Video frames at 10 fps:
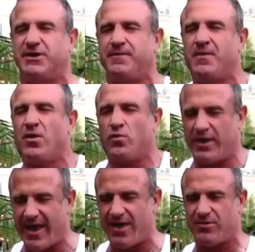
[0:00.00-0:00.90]
it, we
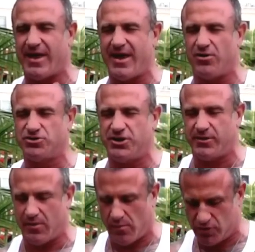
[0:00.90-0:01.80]
gather that energy, and
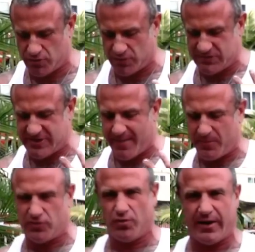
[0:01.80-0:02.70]
then what we do is we step into it,